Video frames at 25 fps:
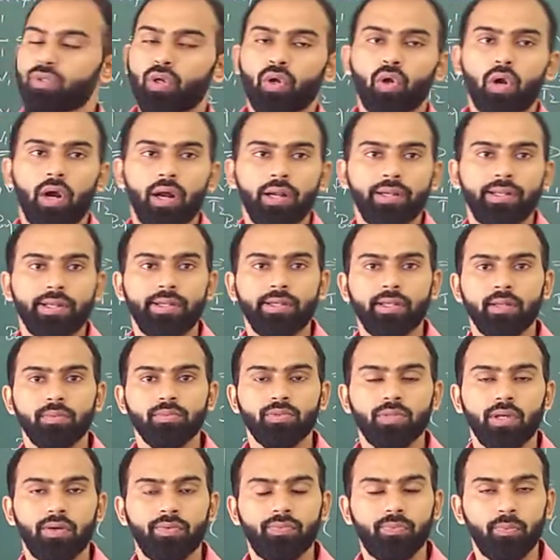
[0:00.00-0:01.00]
you got in
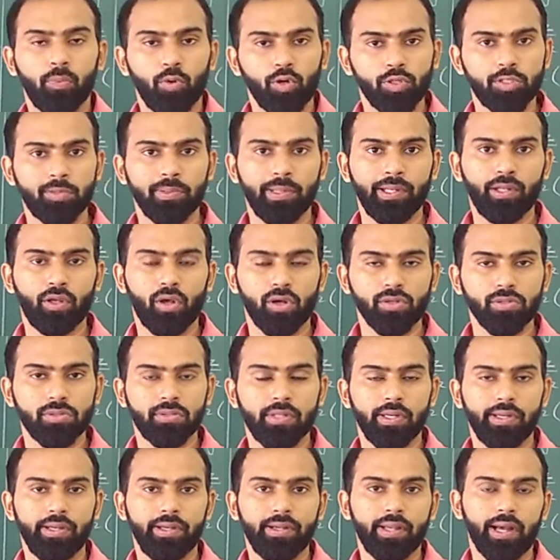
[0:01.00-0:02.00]
terms of Boltzmann
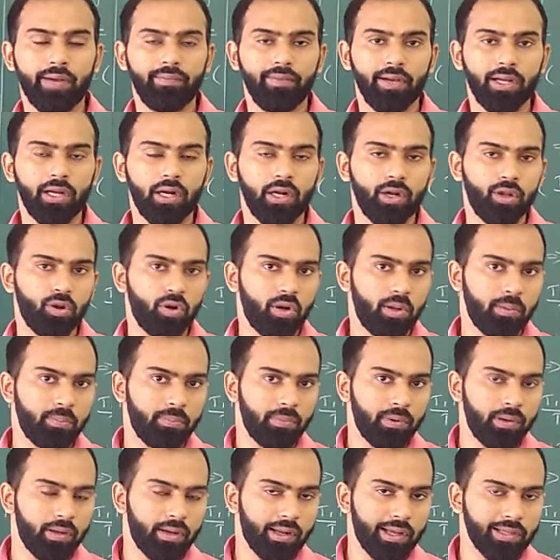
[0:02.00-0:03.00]
constant, Avogadro
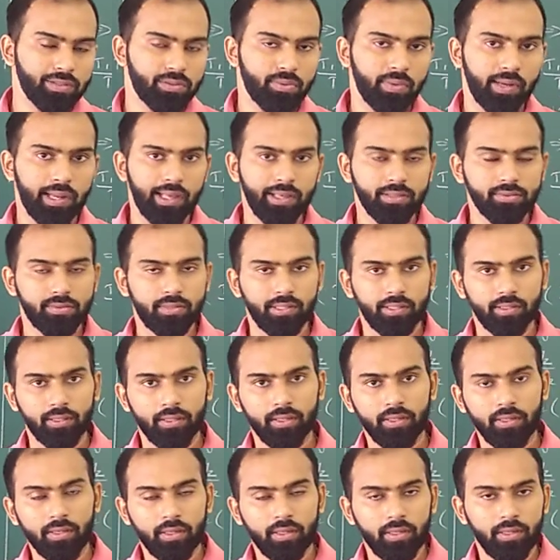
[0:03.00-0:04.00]
number, as well as
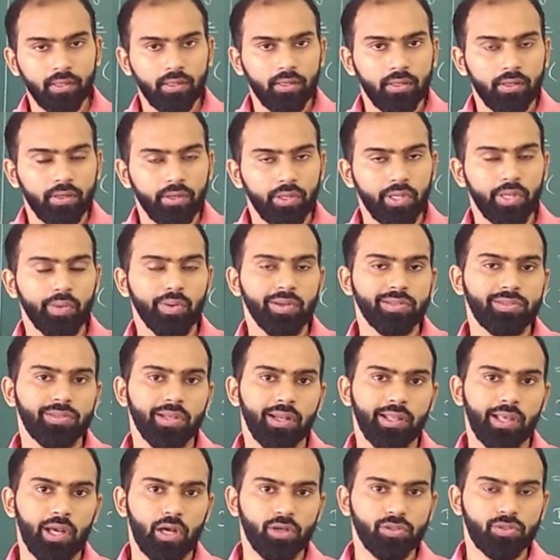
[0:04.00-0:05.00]

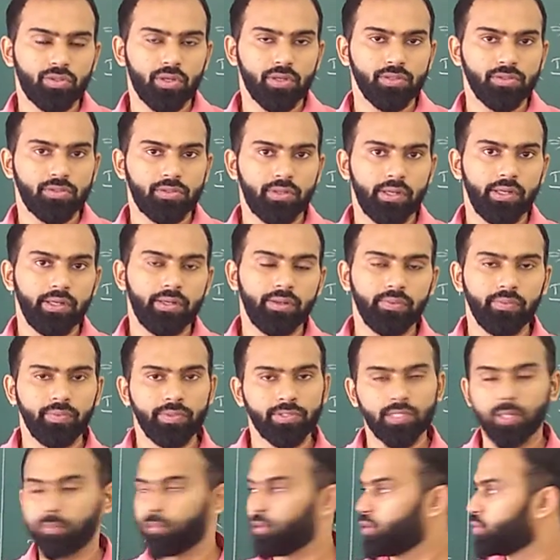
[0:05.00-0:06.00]
universal Gauss constant.
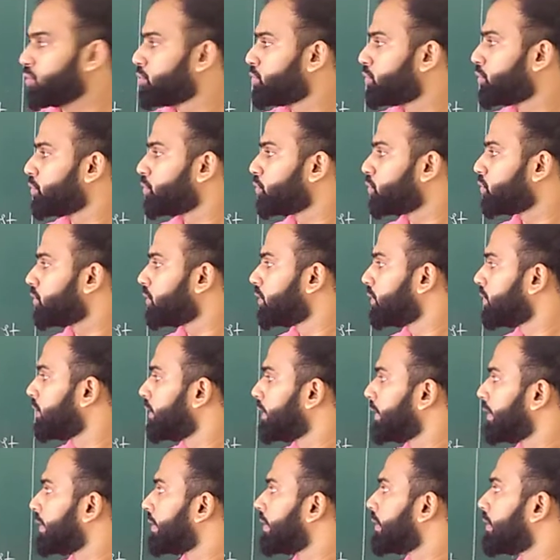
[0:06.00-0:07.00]
We are supposed to
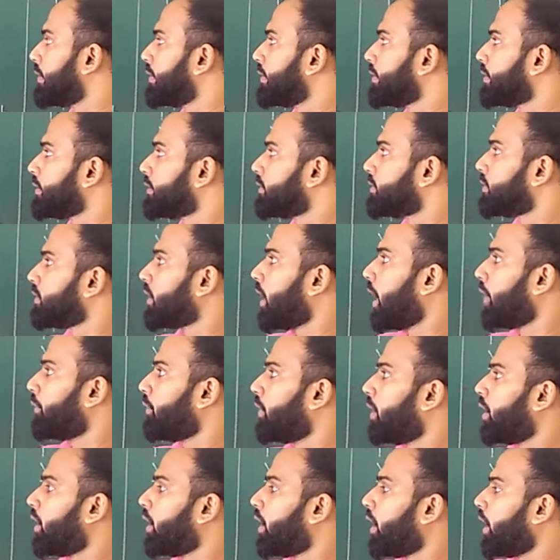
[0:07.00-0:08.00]
have
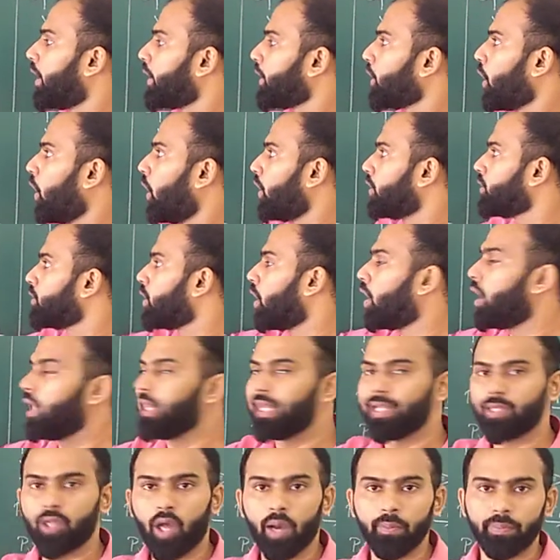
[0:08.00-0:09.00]
an eye on
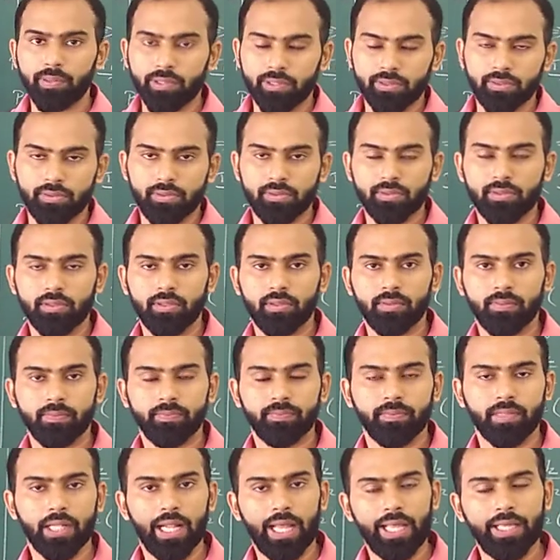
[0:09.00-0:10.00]
all the topics,
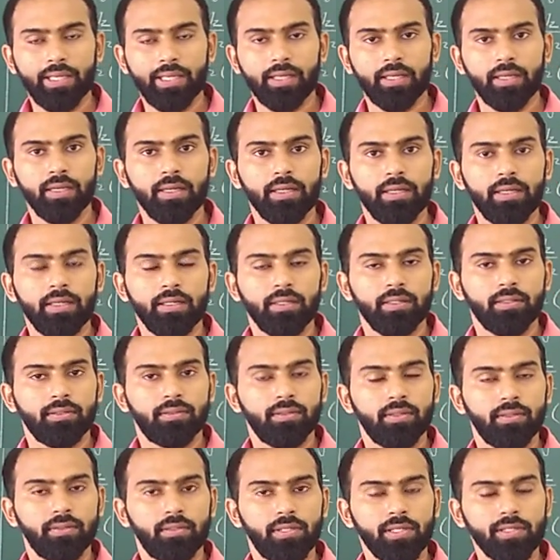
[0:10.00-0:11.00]
right?
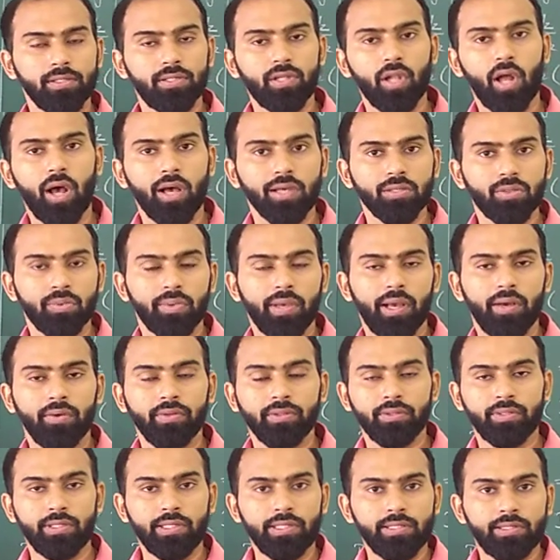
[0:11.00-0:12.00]
So these laws,
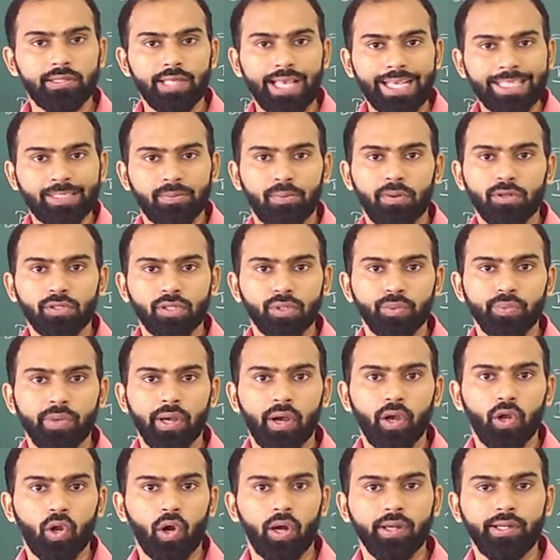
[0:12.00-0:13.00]
these expressions we
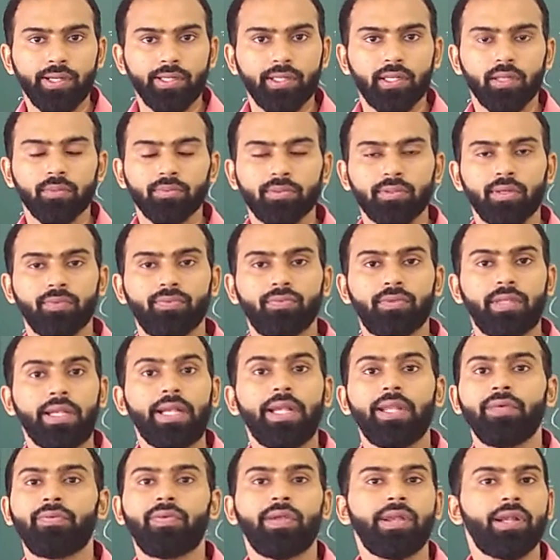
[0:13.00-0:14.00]
have got in terms of
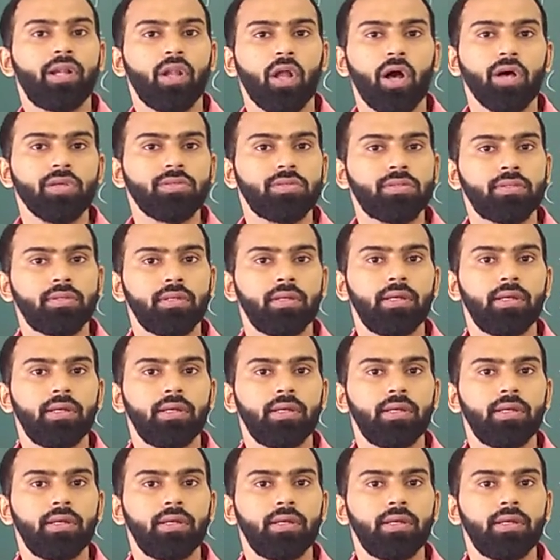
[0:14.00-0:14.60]
three different laws.